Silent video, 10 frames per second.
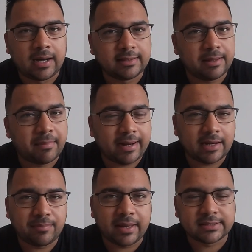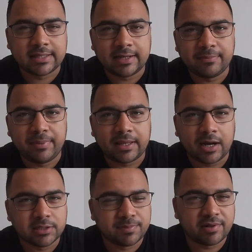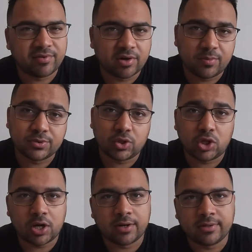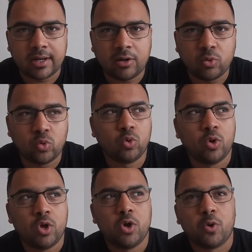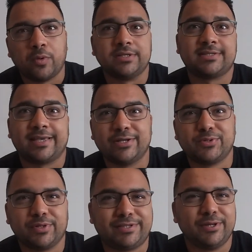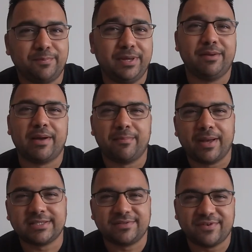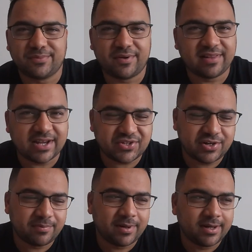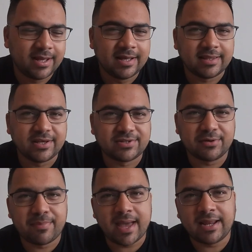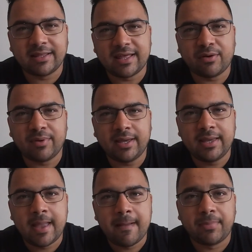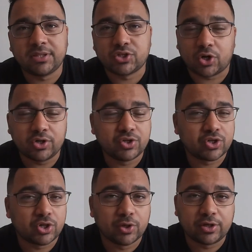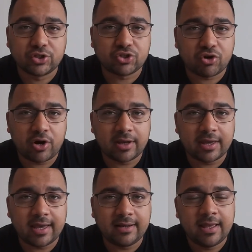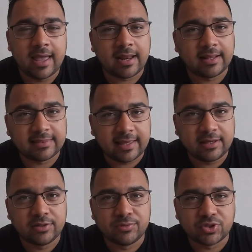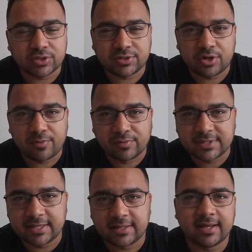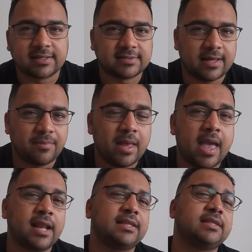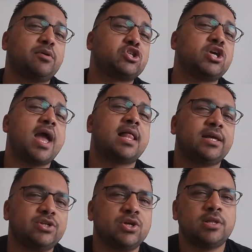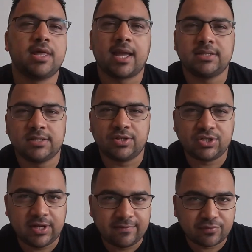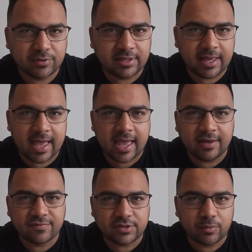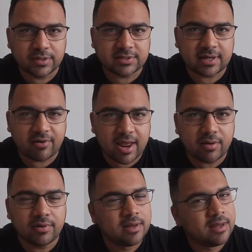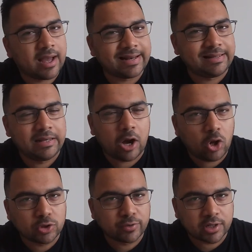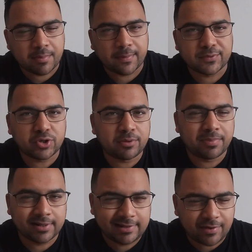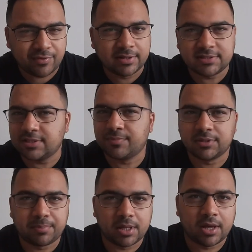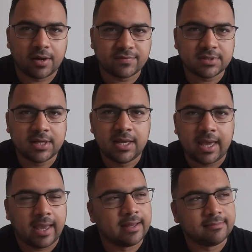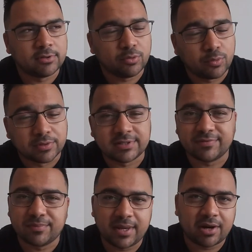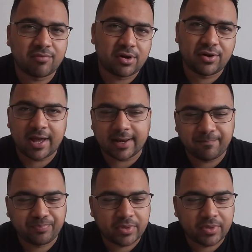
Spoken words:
They might not be as good because Melvin Ingram is no longer there, who was scheduled to be my best defensive player last year, but things didn't pan out that way. But the Chargers are looking strong again, and I think Justin Herbert will take the next step, and I think they will challenge the Kansas City Chiefs for the AFC West crown. Although they'll come up short, but I definitely see them in the playoffs, and we'll see if they make a run or not.